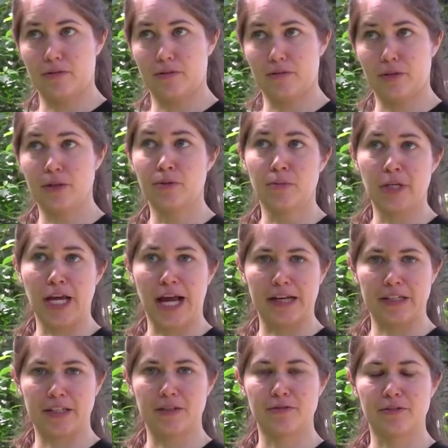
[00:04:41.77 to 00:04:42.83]
human
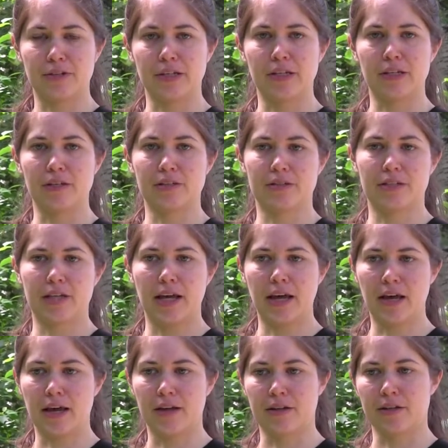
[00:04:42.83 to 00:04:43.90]
activities
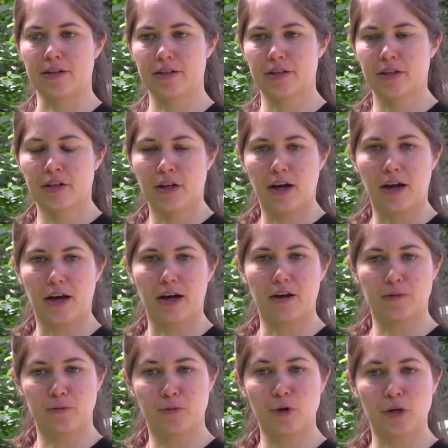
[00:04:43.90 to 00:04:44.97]
and
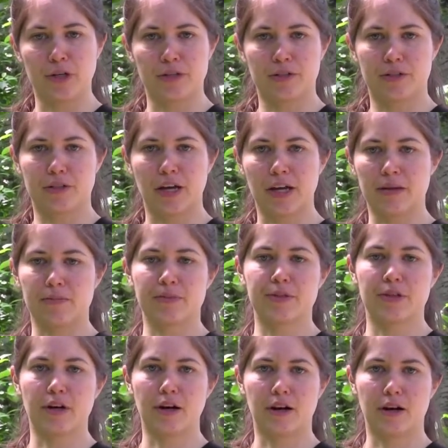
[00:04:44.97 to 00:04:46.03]
forest
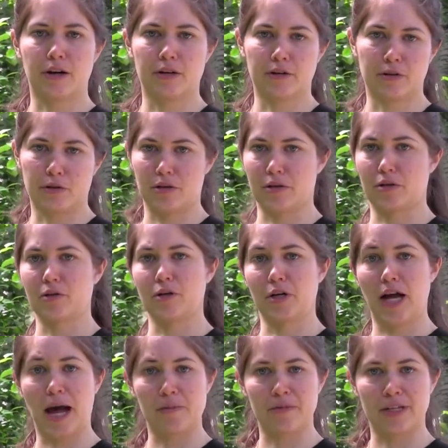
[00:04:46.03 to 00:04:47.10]
types or
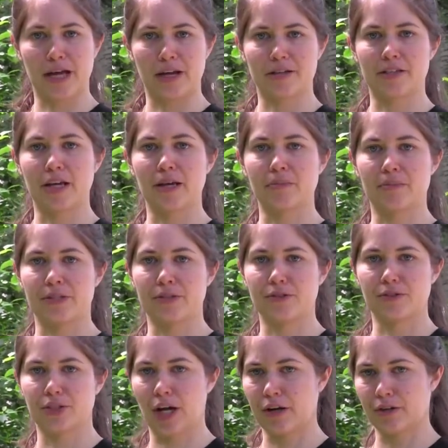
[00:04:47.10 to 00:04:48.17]
habitat types
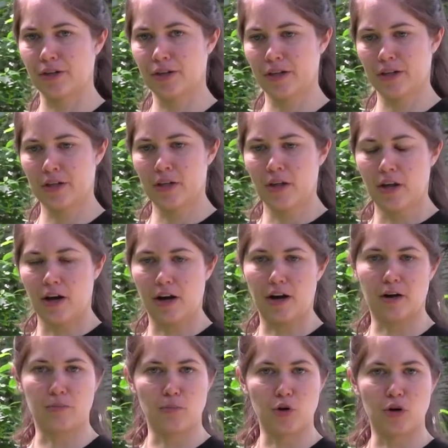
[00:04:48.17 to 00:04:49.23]
in general
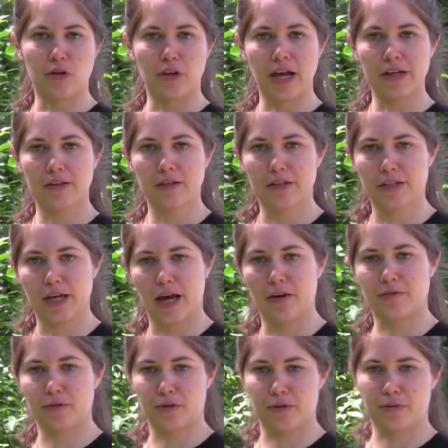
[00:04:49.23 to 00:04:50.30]
are more likely to
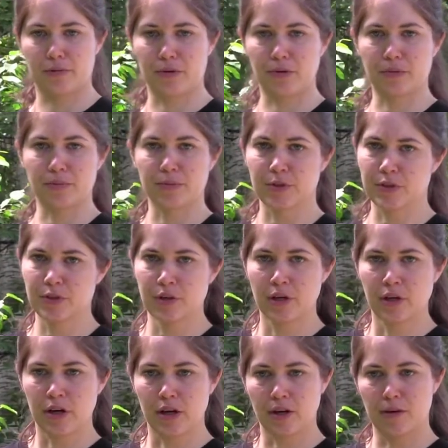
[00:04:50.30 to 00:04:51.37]
have earthworms
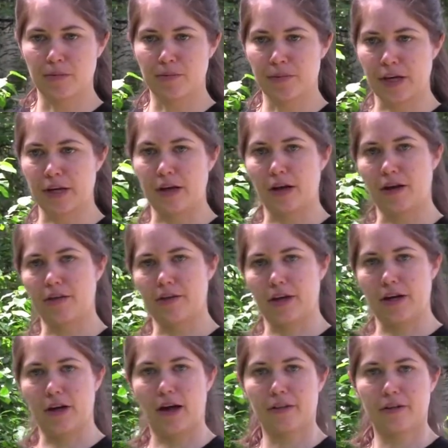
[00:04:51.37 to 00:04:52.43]

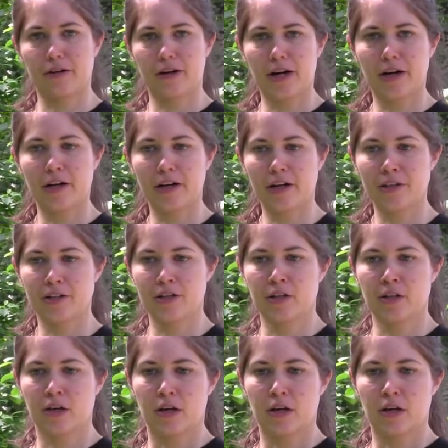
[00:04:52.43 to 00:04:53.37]
than other areas.